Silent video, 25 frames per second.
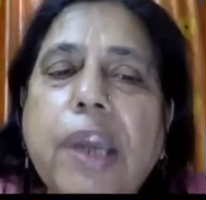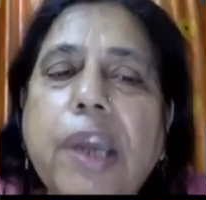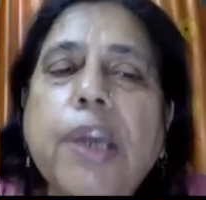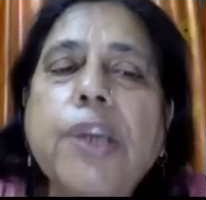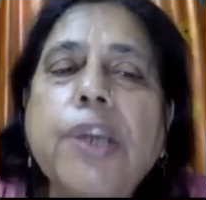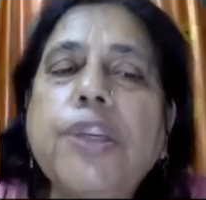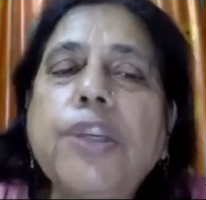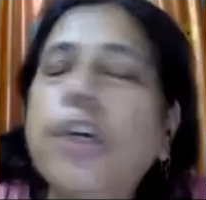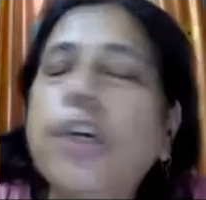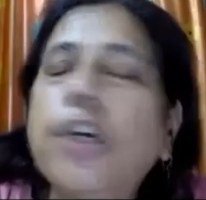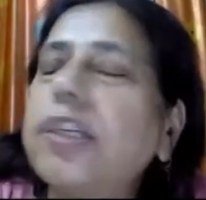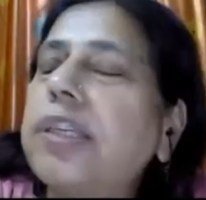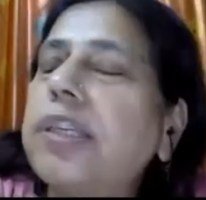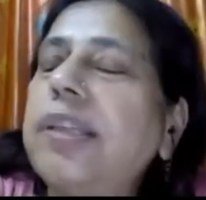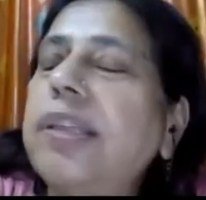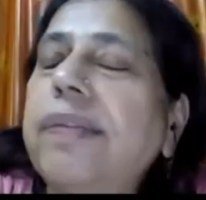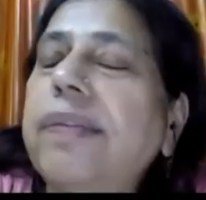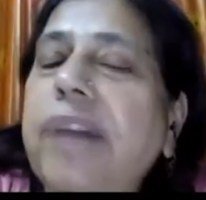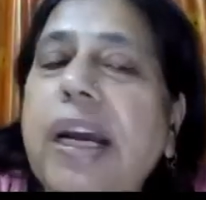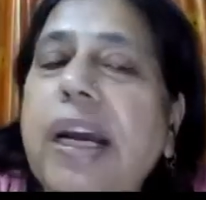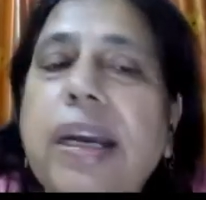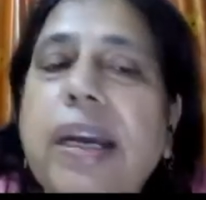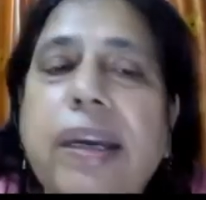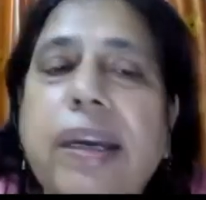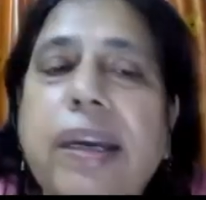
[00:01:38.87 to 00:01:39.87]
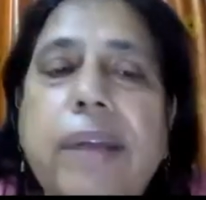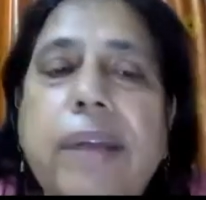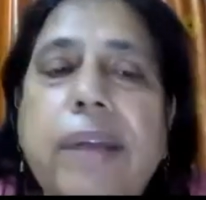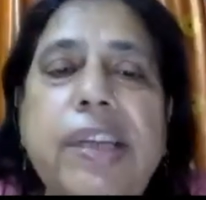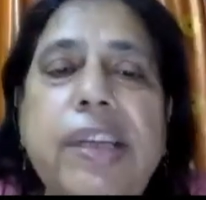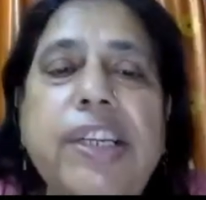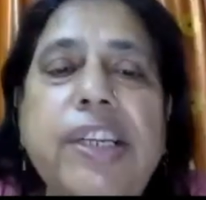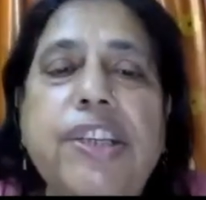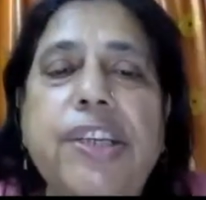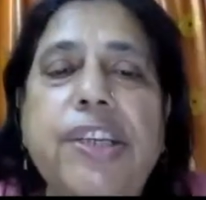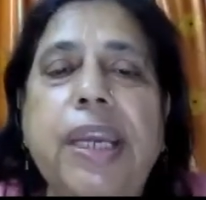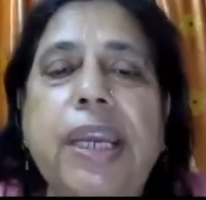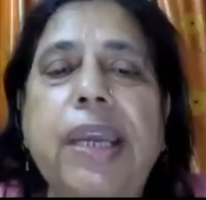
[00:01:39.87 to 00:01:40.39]
Doctor Divakar
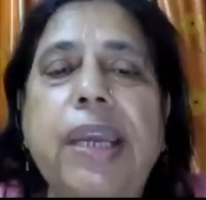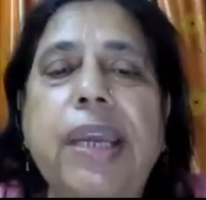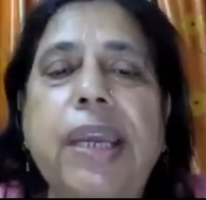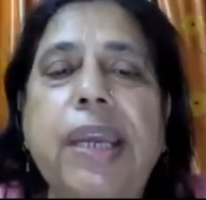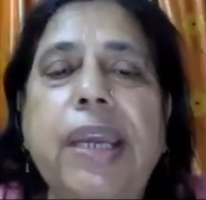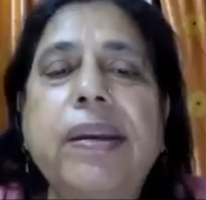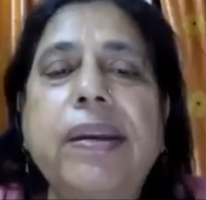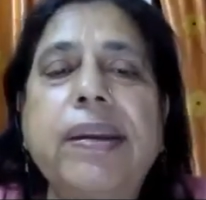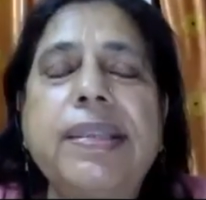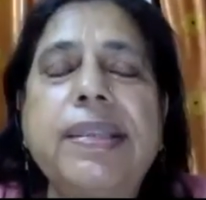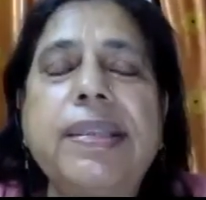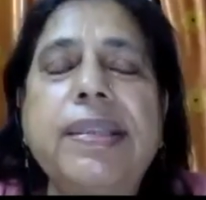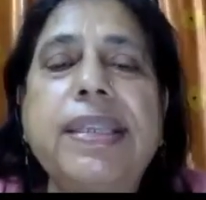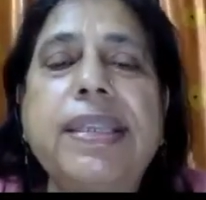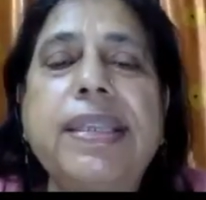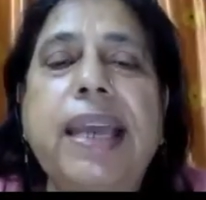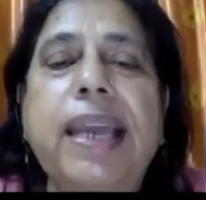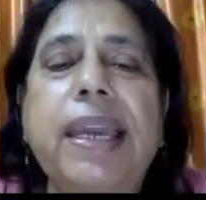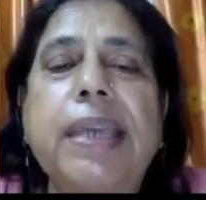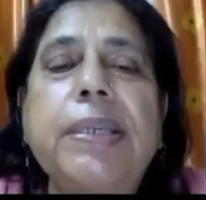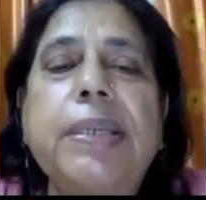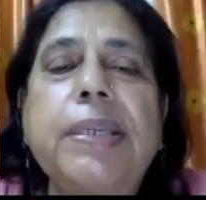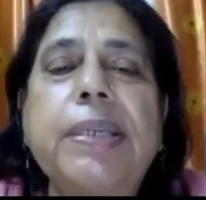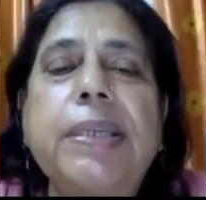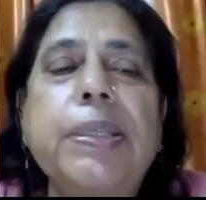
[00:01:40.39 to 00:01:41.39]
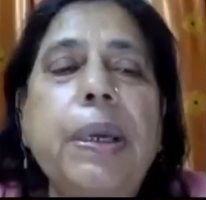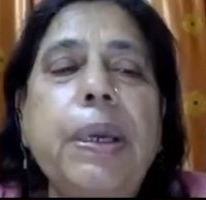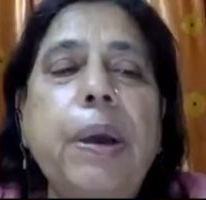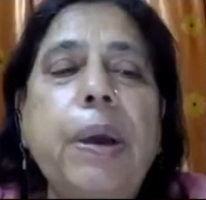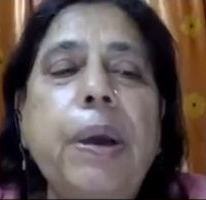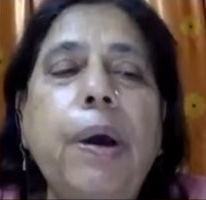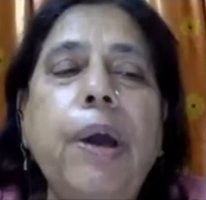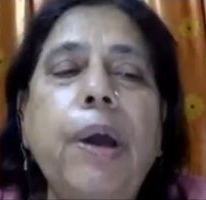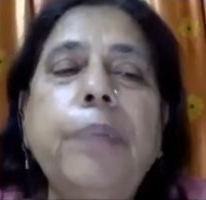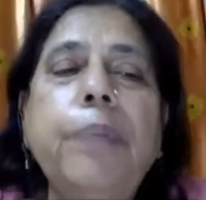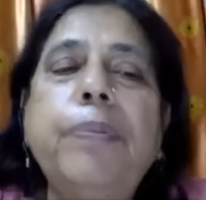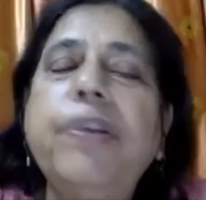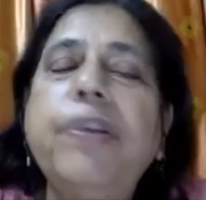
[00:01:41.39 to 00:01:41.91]
will share her insights
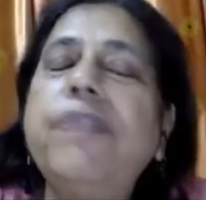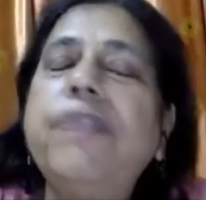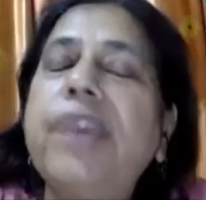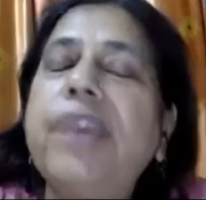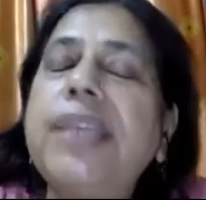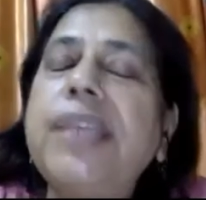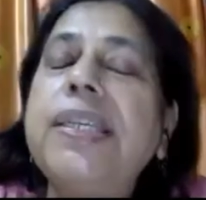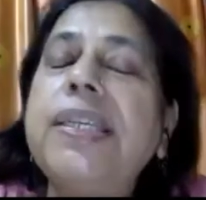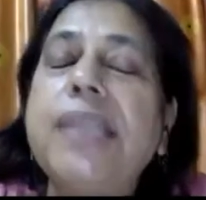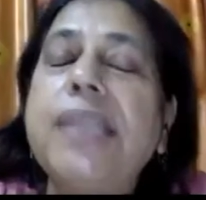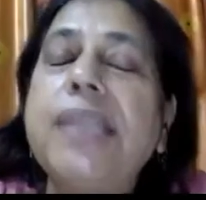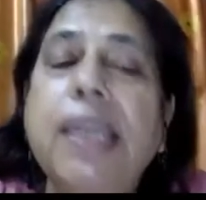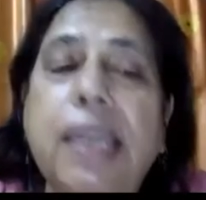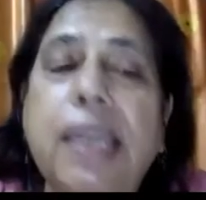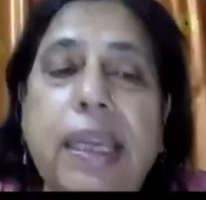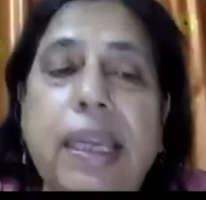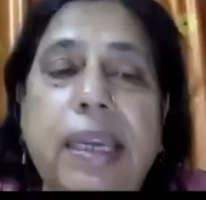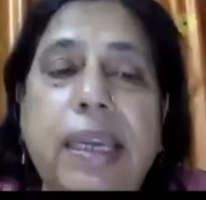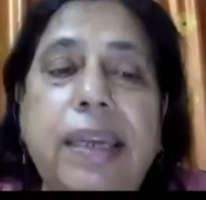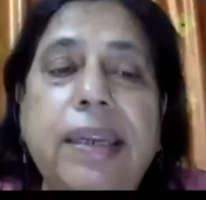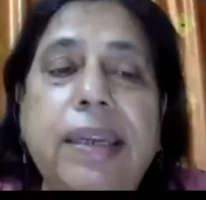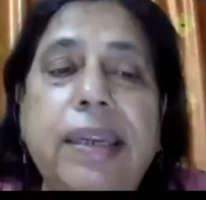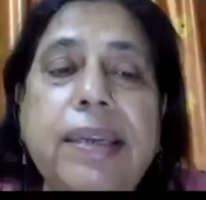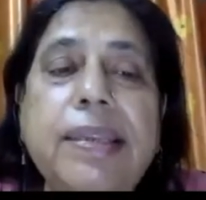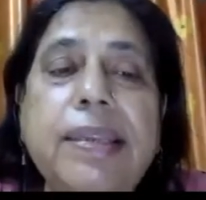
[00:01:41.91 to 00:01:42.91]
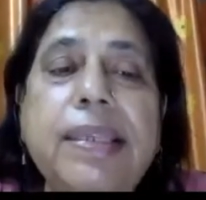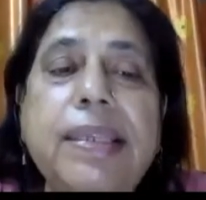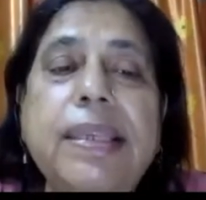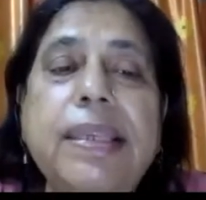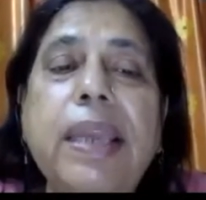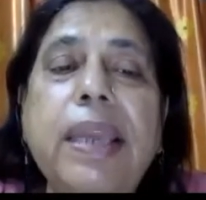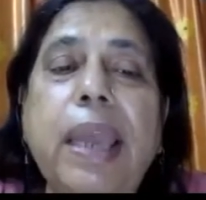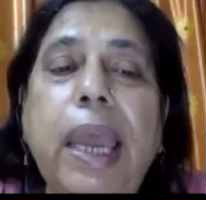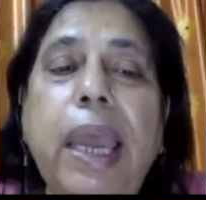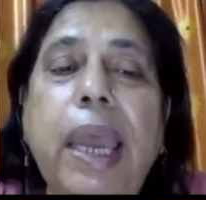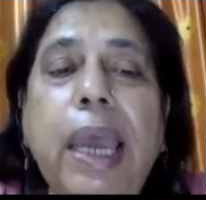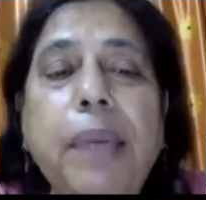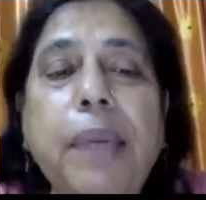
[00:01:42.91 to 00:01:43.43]
on preventing illness
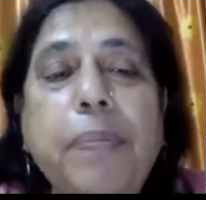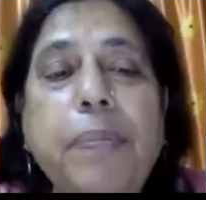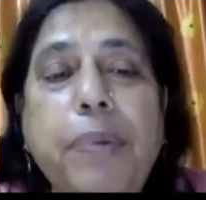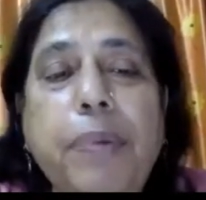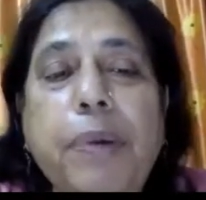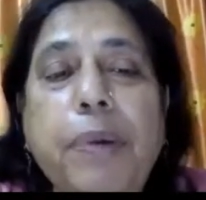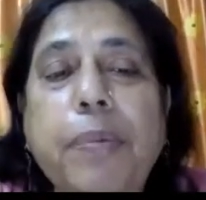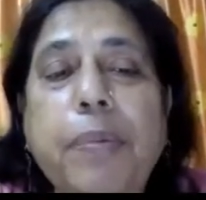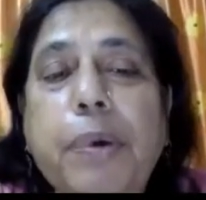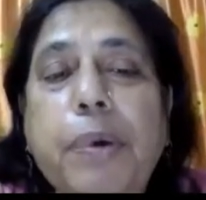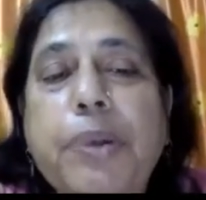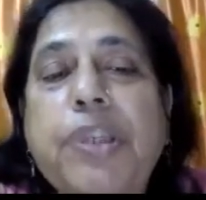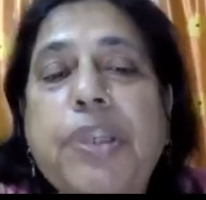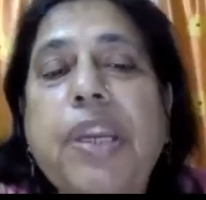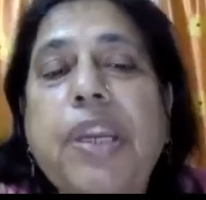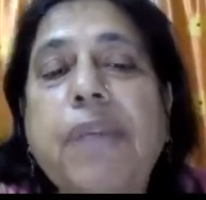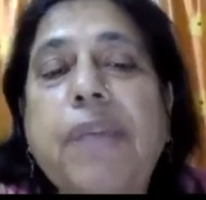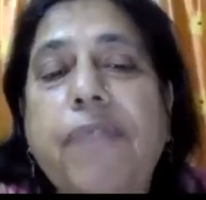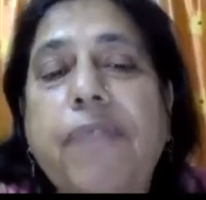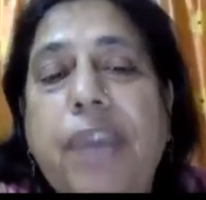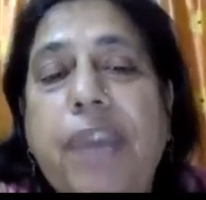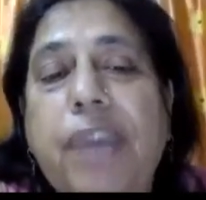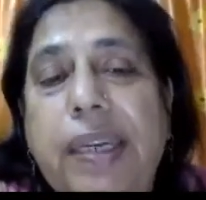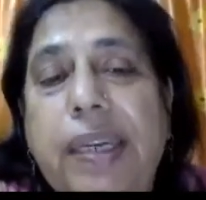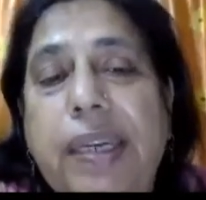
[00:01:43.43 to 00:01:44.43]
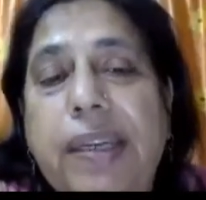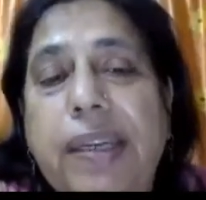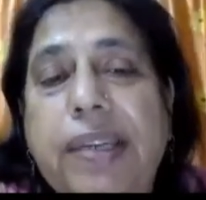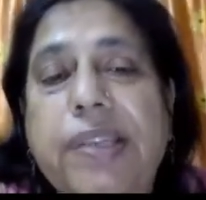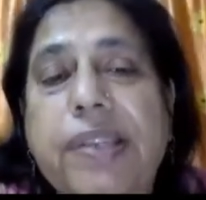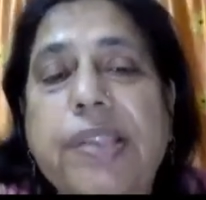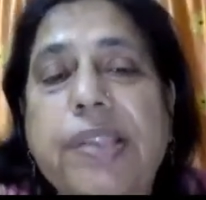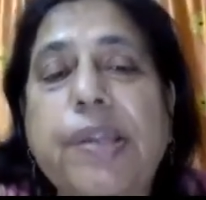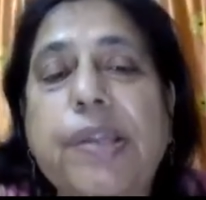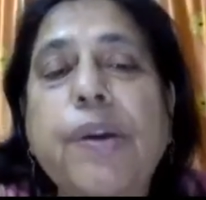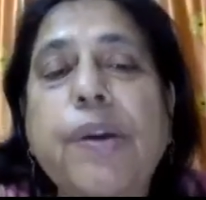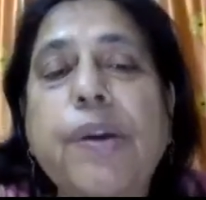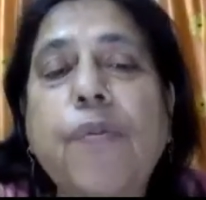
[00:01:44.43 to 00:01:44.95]
and promoting
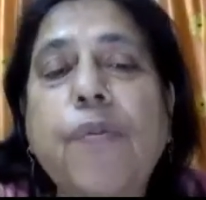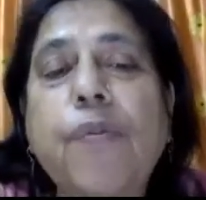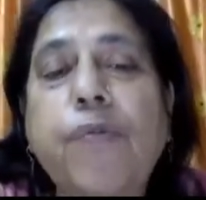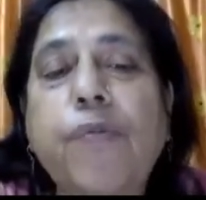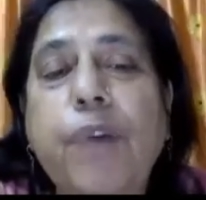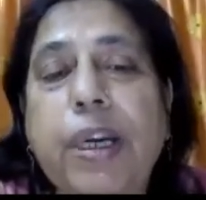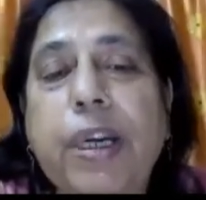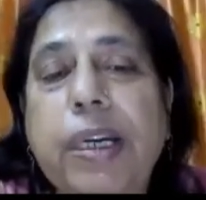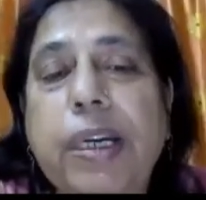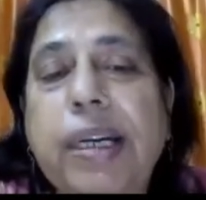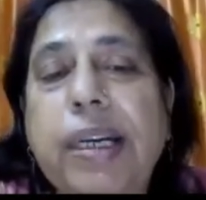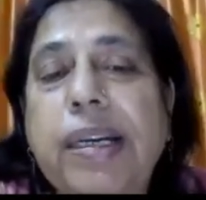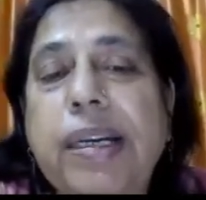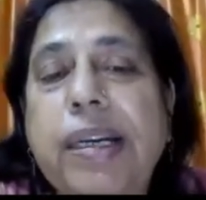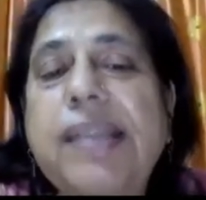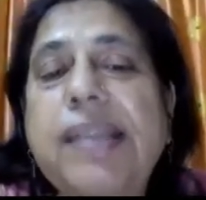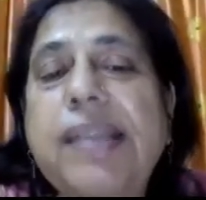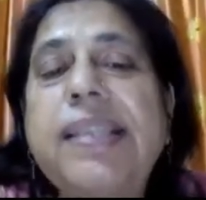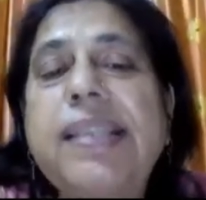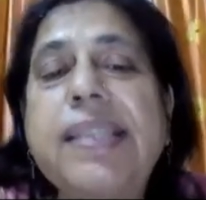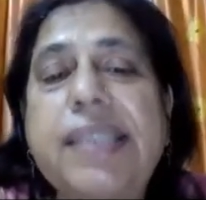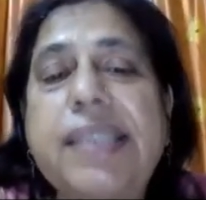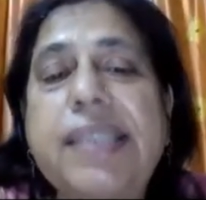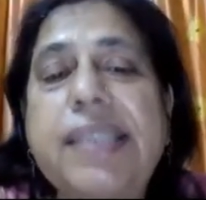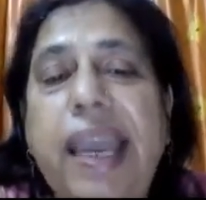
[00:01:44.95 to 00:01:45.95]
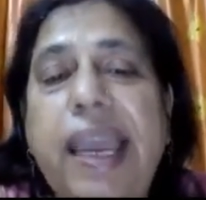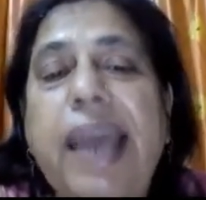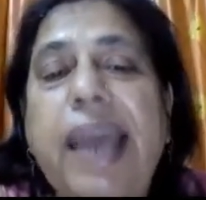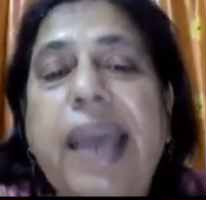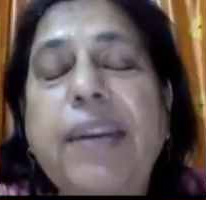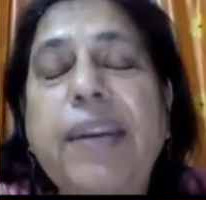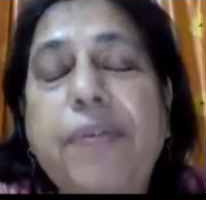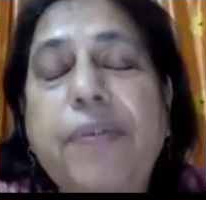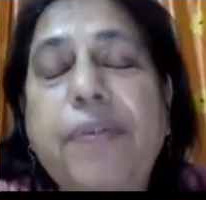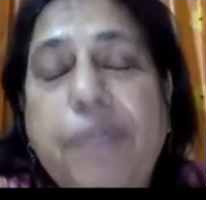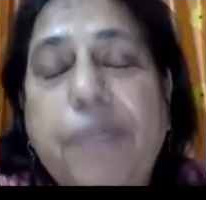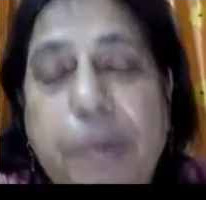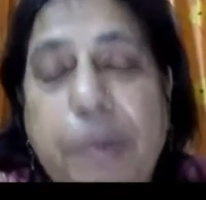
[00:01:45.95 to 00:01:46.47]
wellness for girls
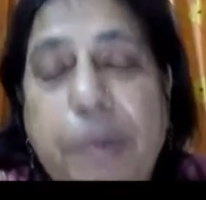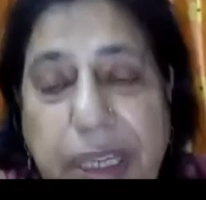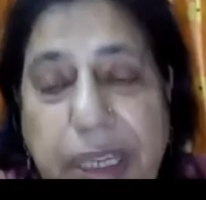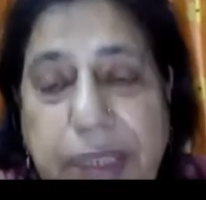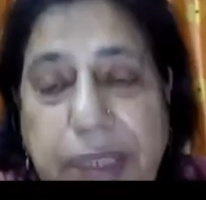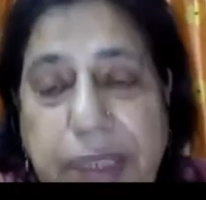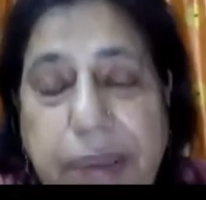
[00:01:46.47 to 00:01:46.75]
and women.